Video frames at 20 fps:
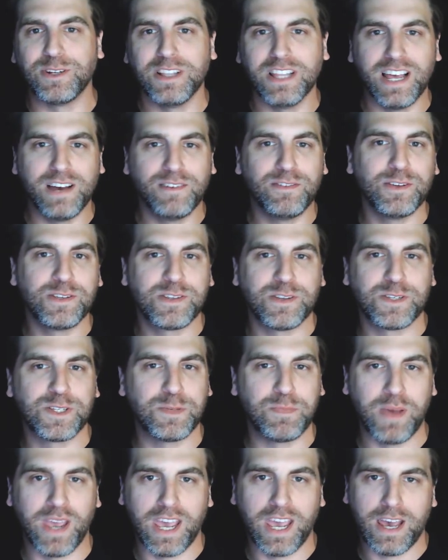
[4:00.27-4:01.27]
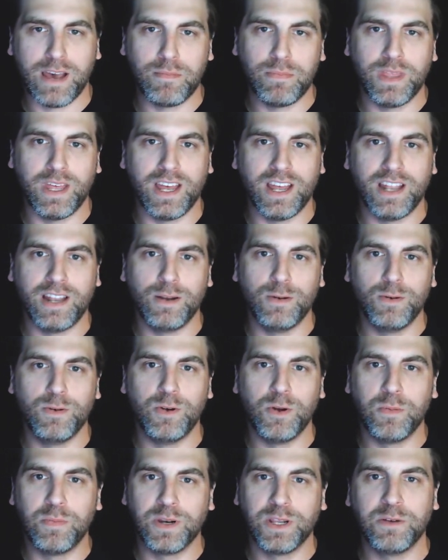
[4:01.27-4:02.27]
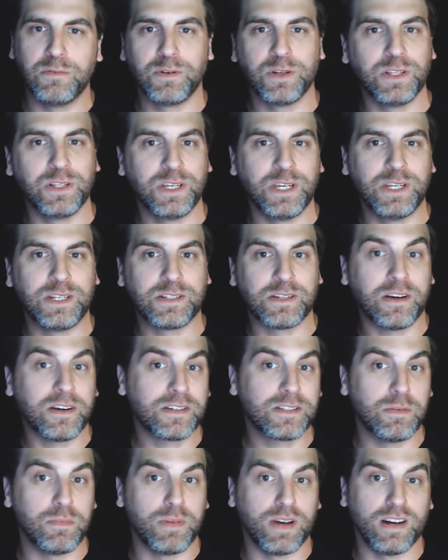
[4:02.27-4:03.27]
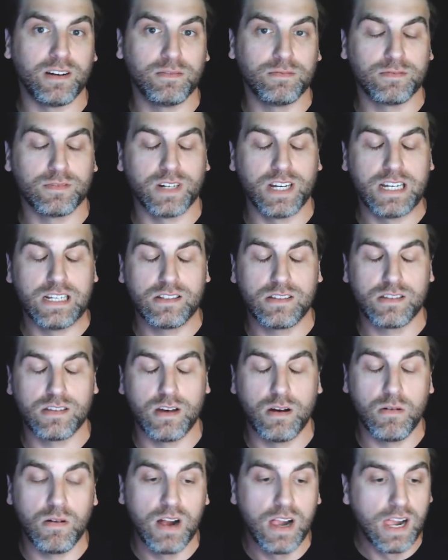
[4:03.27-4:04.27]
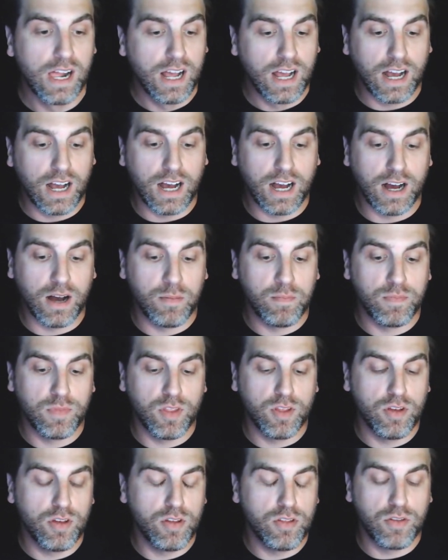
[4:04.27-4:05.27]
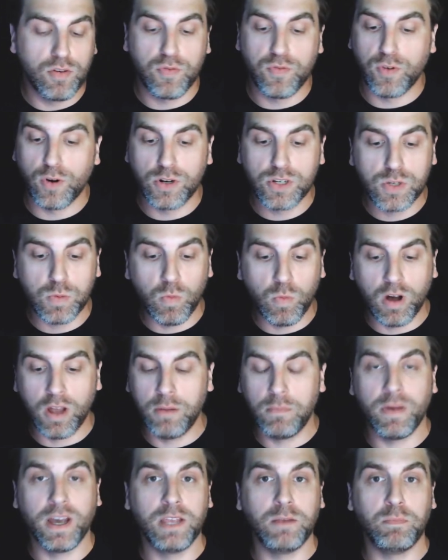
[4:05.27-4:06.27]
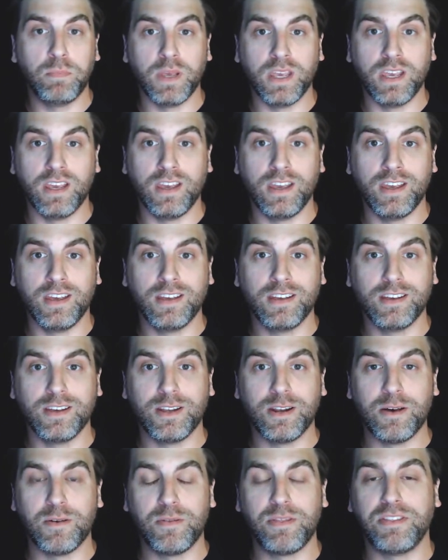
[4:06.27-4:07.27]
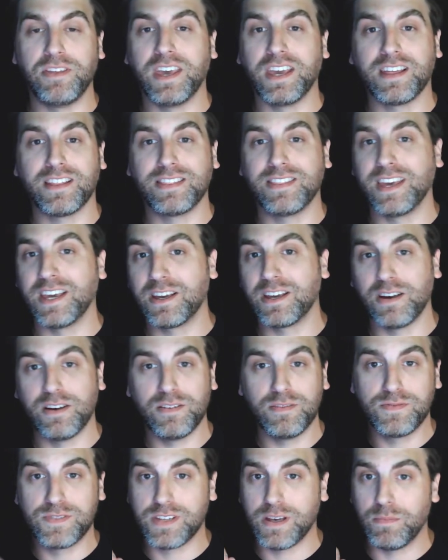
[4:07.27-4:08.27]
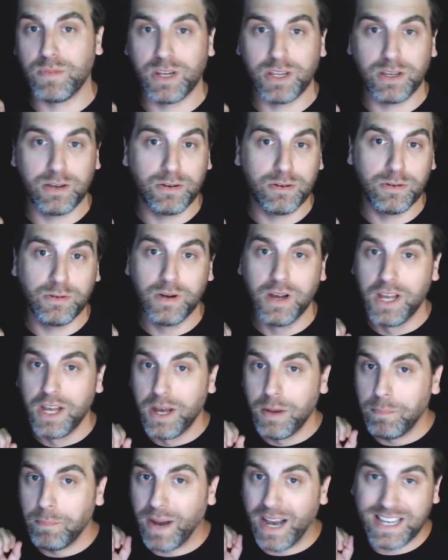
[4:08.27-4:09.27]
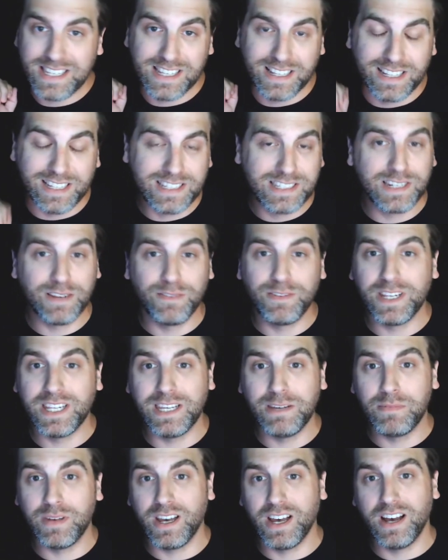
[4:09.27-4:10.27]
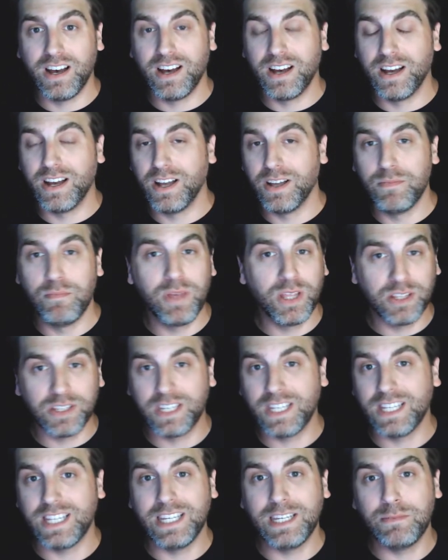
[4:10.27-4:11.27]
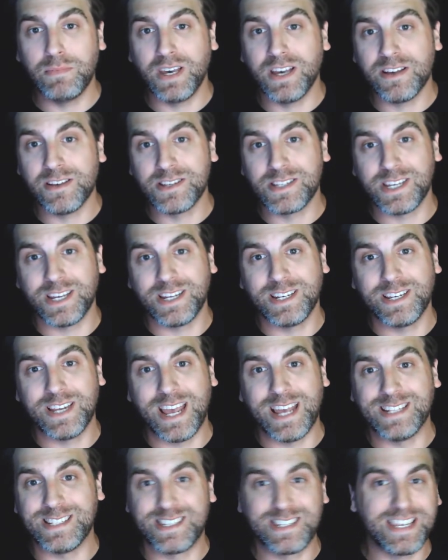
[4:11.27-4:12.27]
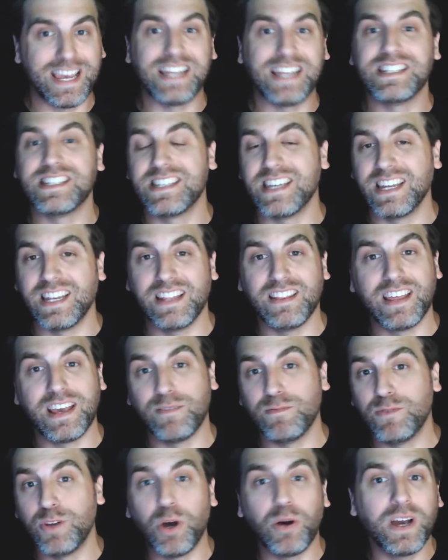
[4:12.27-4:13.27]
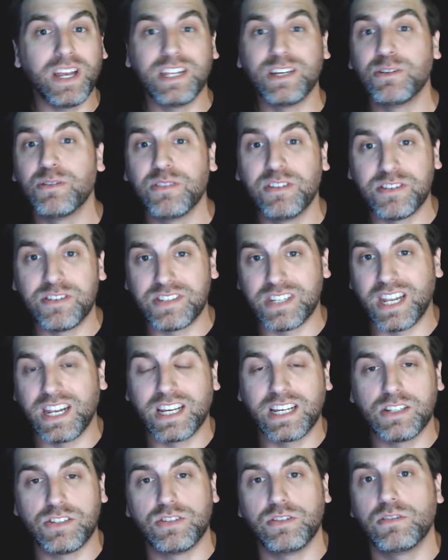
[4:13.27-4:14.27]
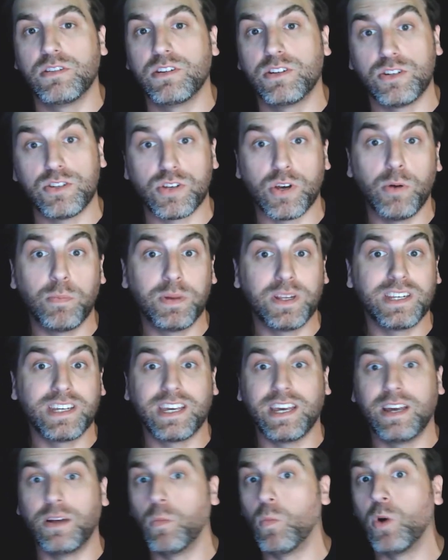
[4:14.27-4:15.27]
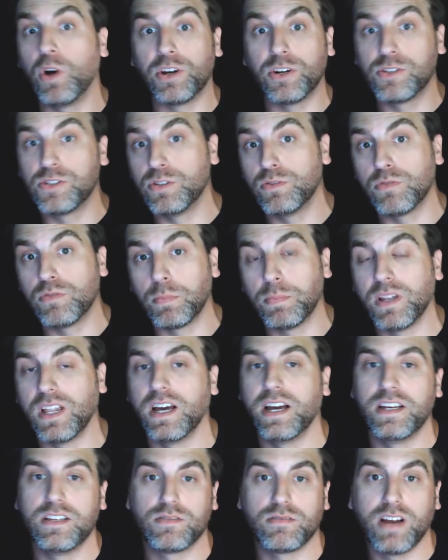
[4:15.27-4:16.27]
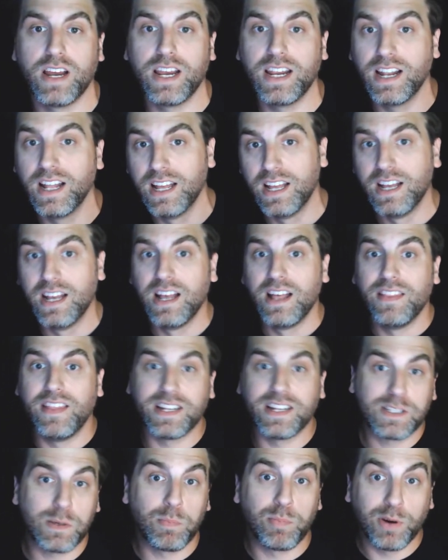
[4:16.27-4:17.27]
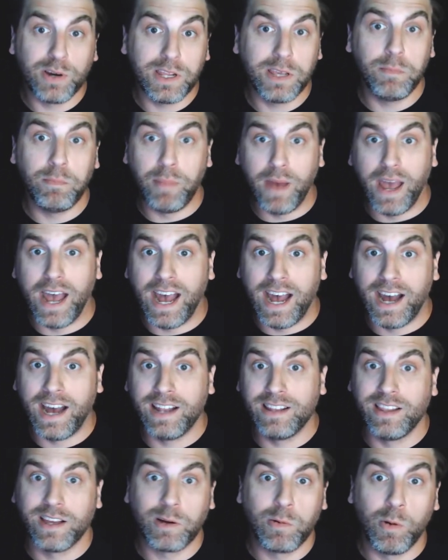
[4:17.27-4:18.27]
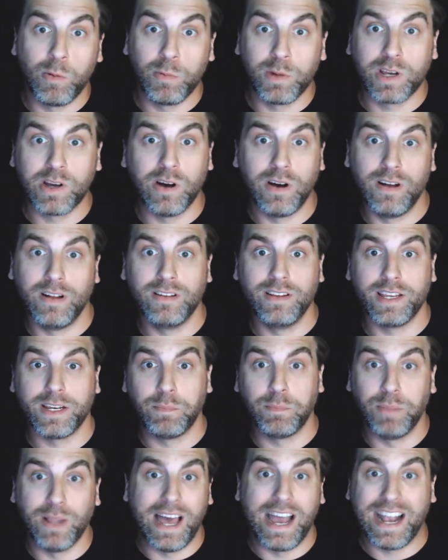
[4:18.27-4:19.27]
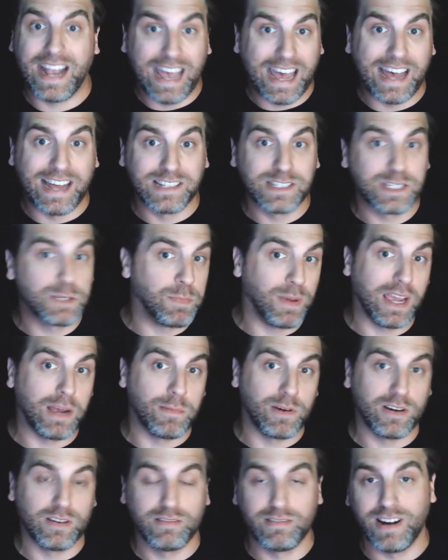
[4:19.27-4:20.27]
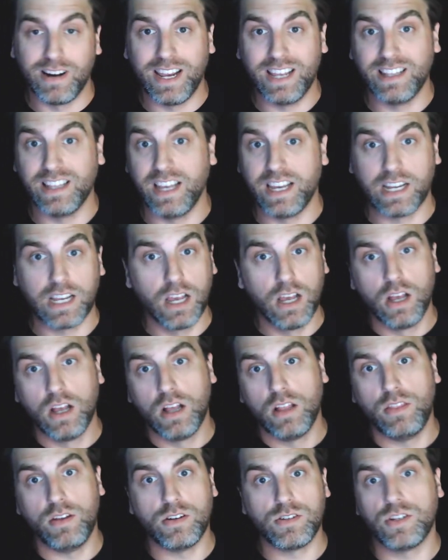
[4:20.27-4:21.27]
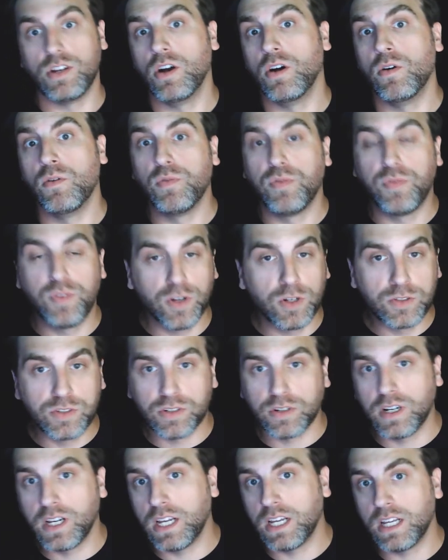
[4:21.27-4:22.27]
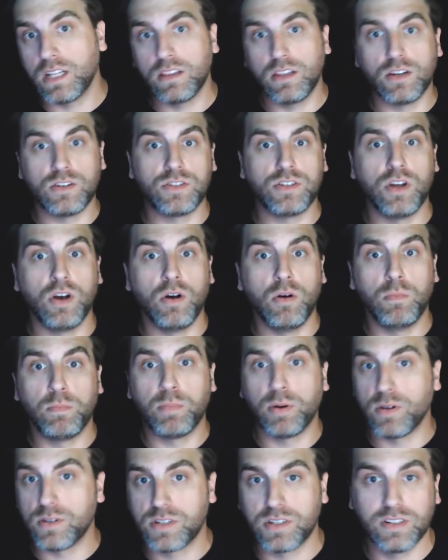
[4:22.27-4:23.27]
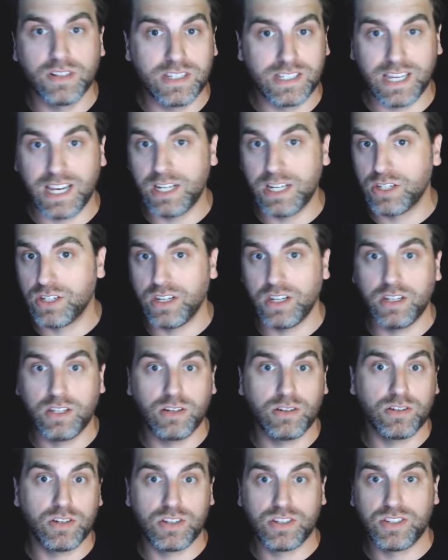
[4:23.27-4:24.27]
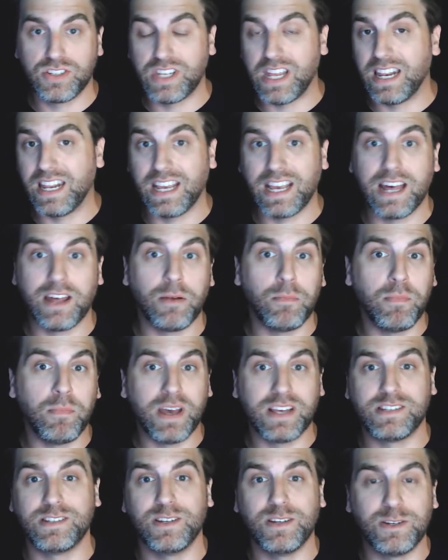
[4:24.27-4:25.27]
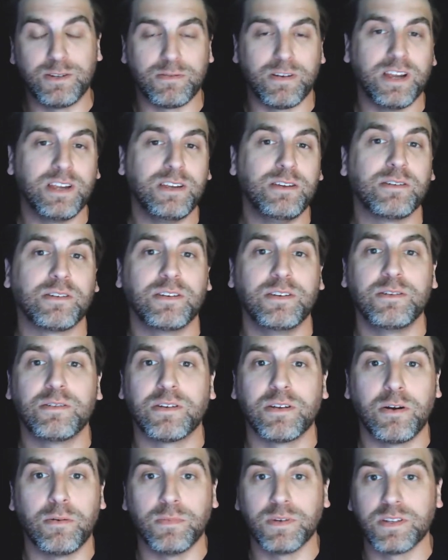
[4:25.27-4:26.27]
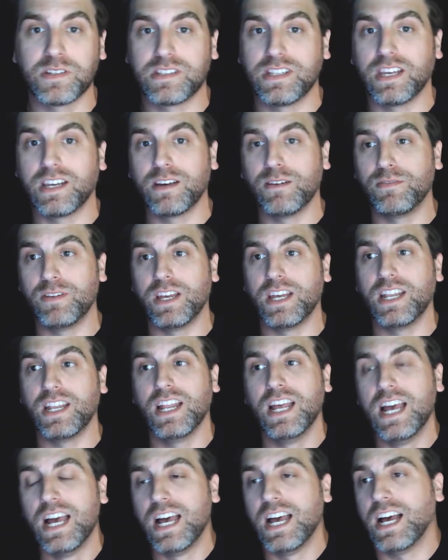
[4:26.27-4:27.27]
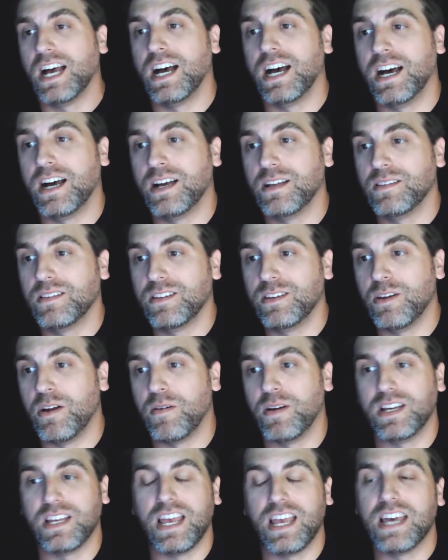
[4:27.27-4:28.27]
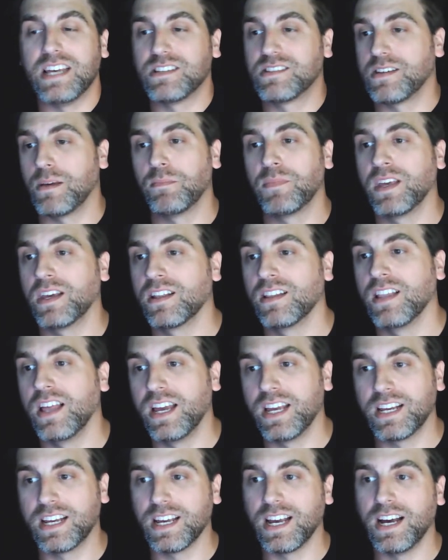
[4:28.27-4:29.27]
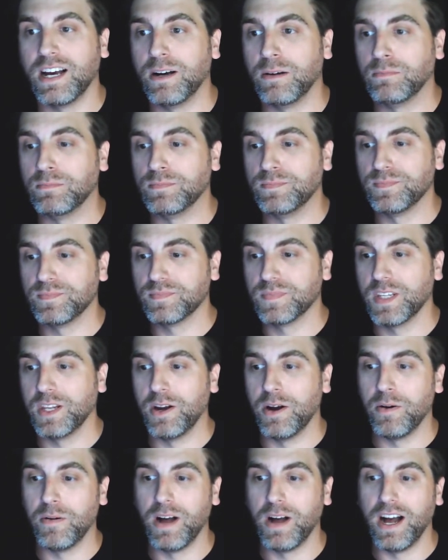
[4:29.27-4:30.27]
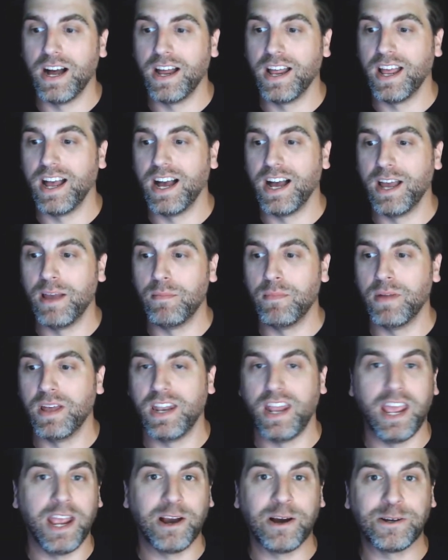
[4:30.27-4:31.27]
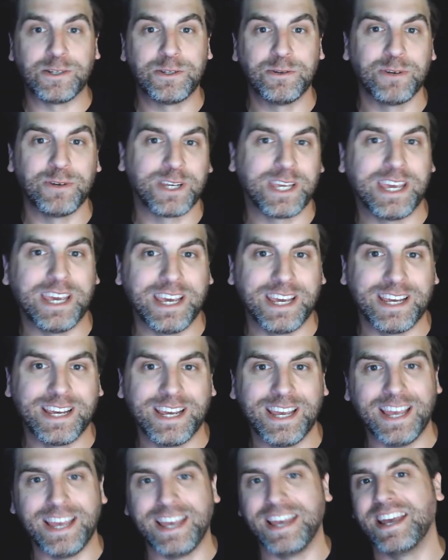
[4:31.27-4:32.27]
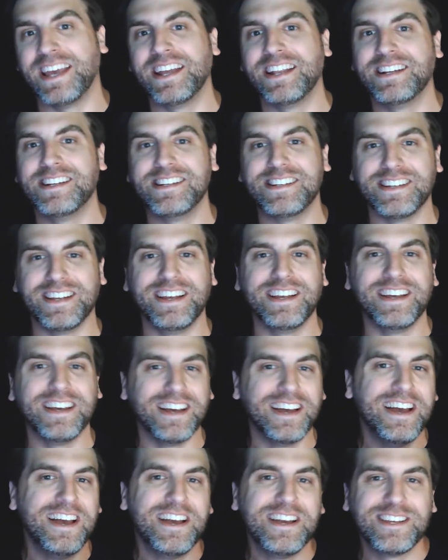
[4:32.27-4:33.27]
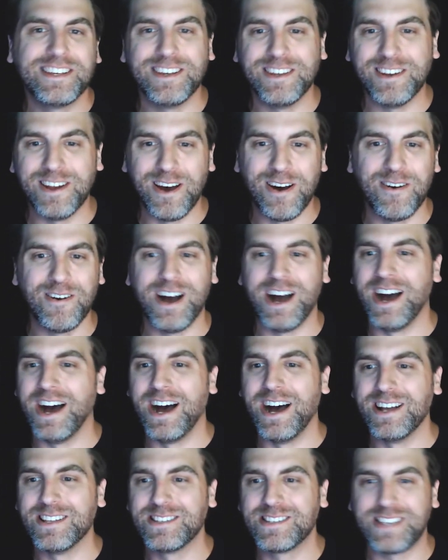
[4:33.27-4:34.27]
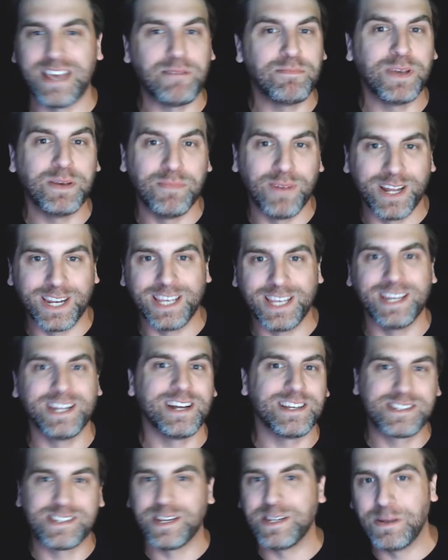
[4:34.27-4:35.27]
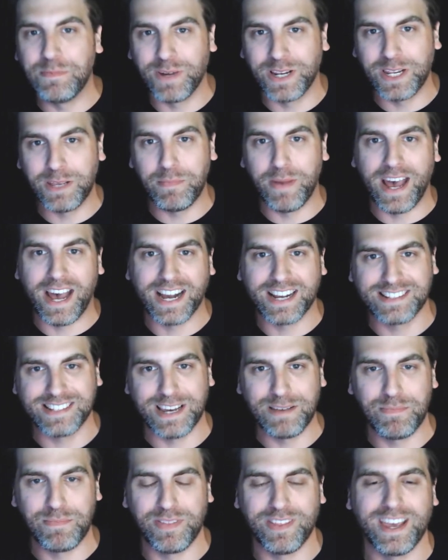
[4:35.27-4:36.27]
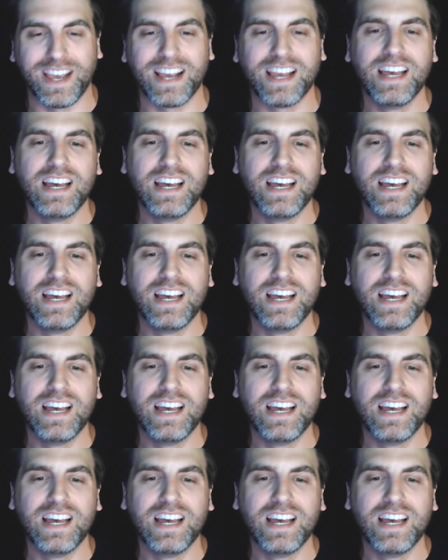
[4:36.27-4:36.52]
levels of spam that nobody really talks about, right? So, the first one might be, think of somebody who buys a list of a million emails and sends it, and they have no idea who they're sending it to. They're just hoping to get one or two replies, right? That's a pretty bad, like what we call like black hat spammer, right? Like there's no filtering, there's no personalization. You're just sending out a message, right? You can almost think of it, as something like, I'm an heir to a king, and send me money and I'll send you money back type thing.